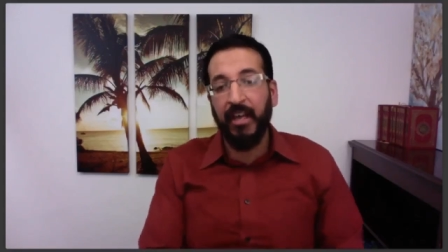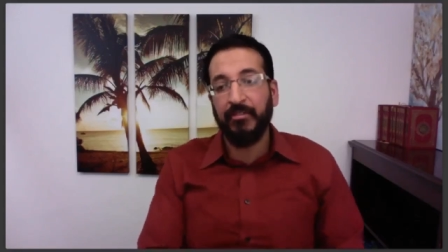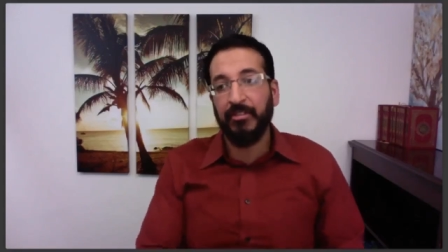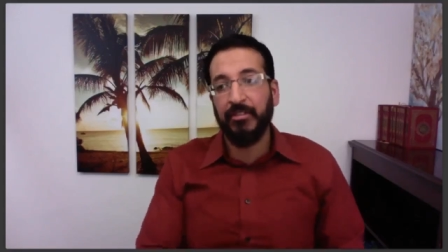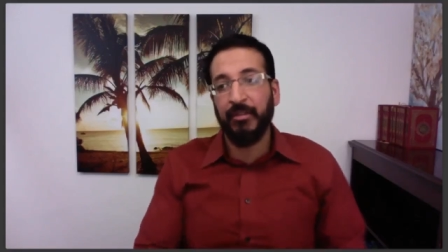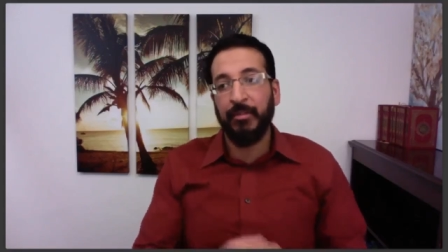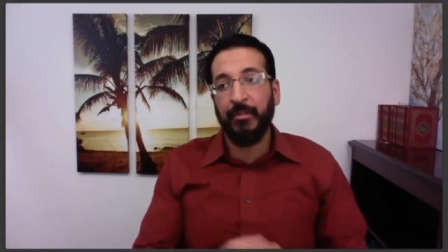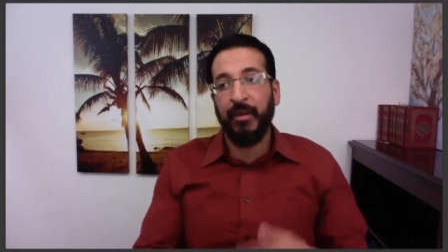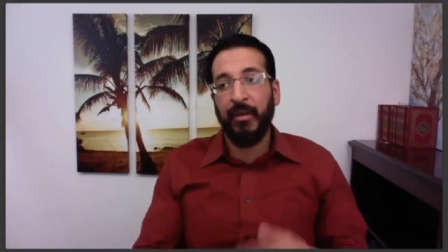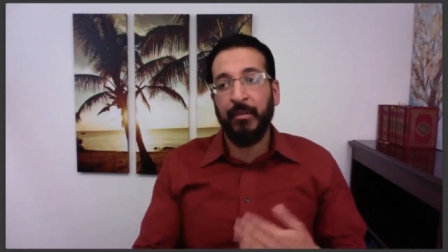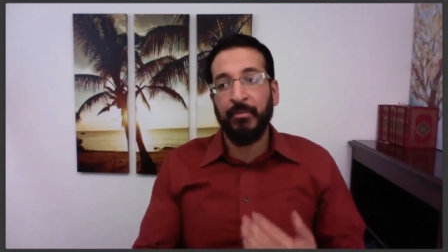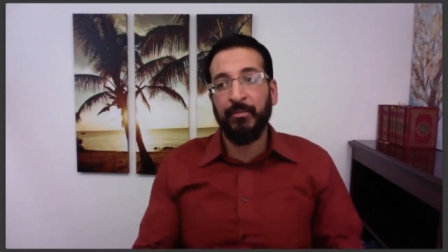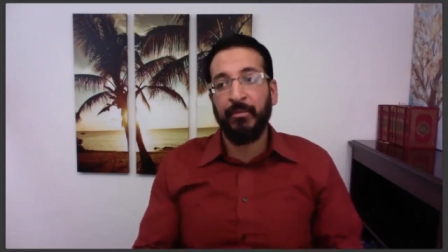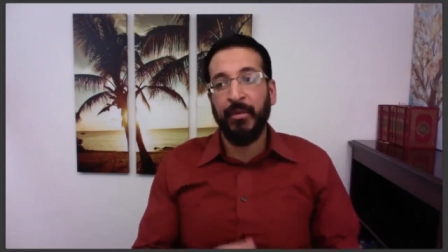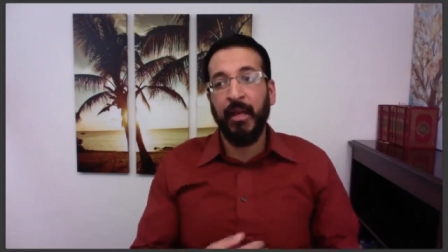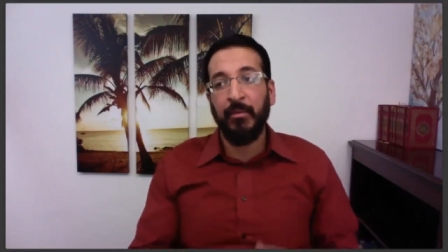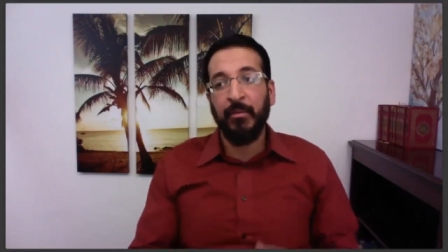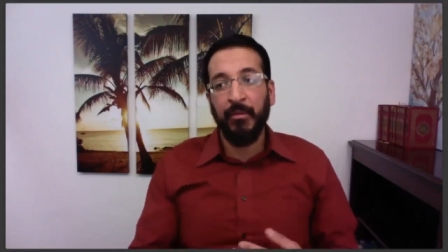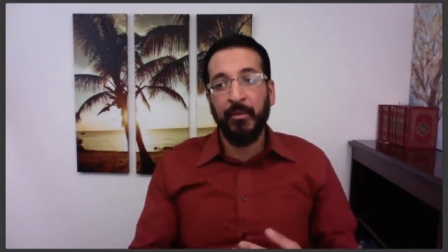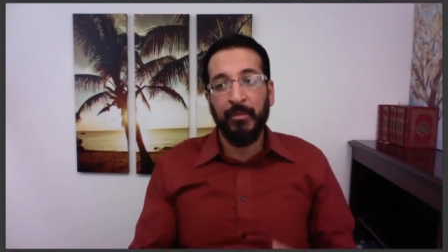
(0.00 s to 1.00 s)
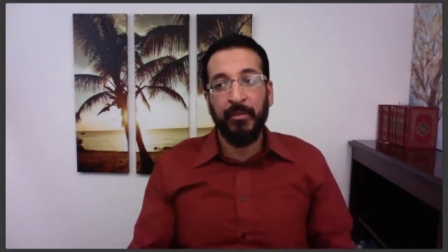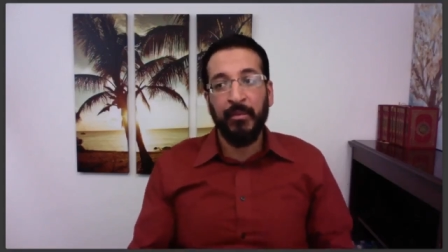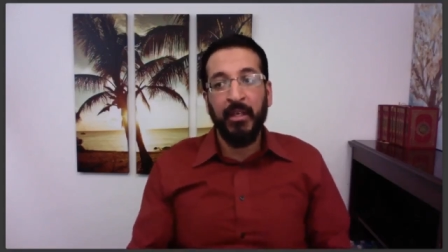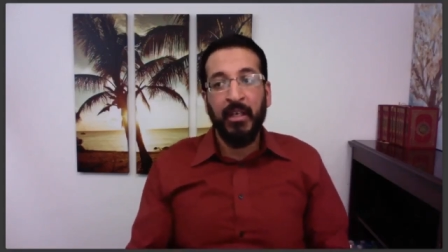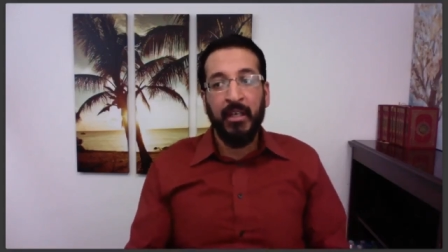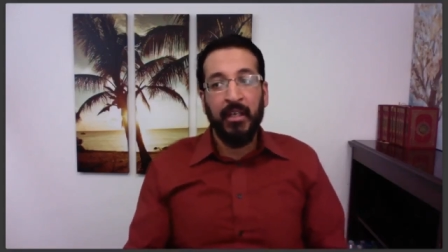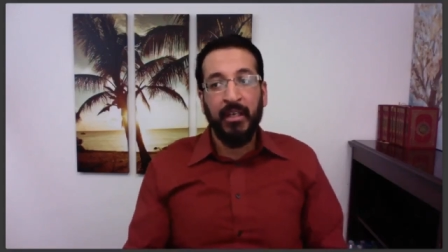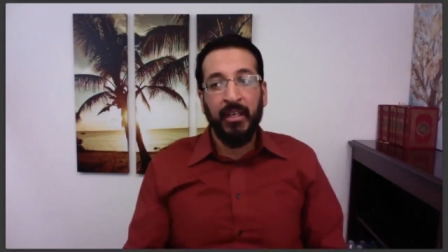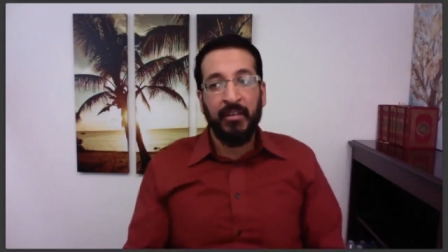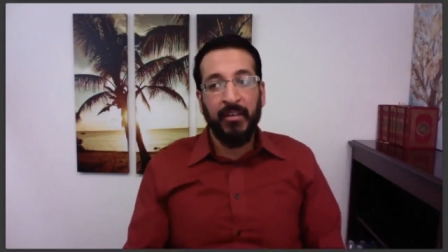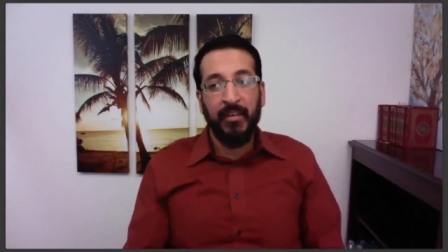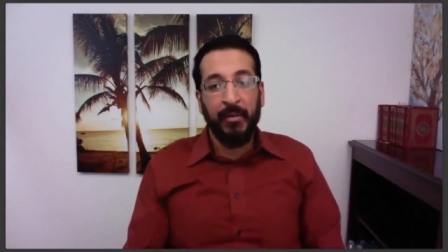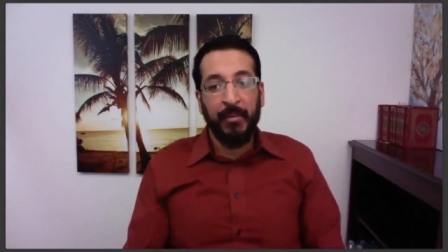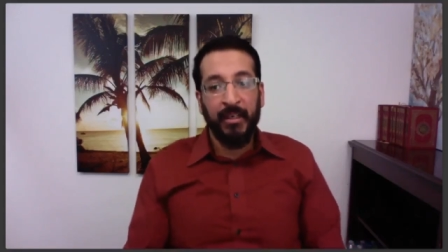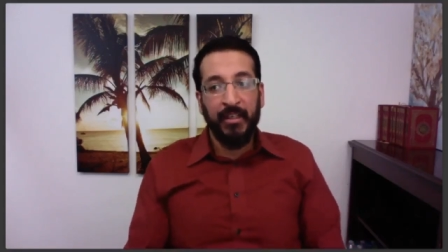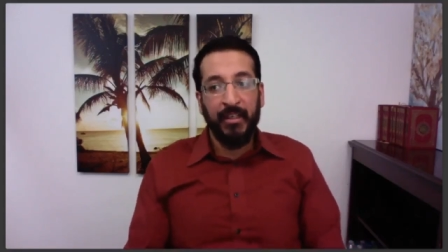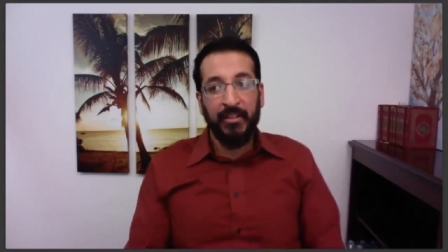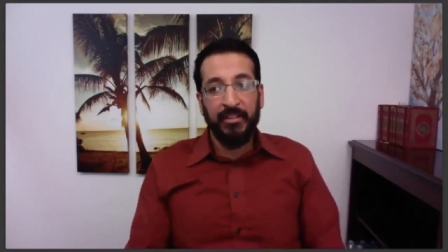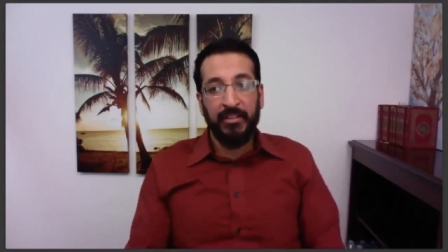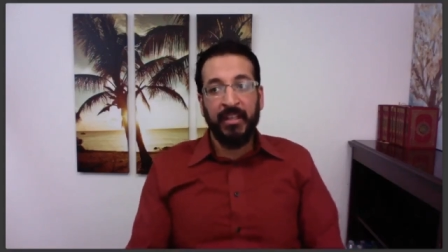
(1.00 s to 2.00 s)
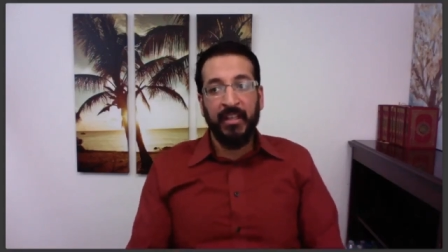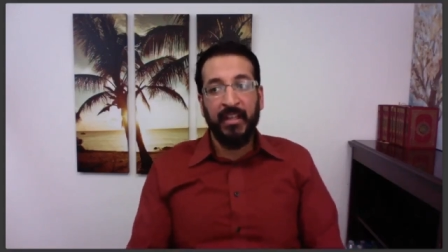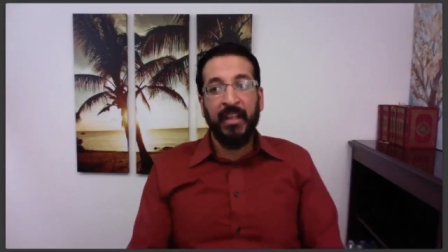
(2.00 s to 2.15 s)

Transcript: after a problem in their marriage.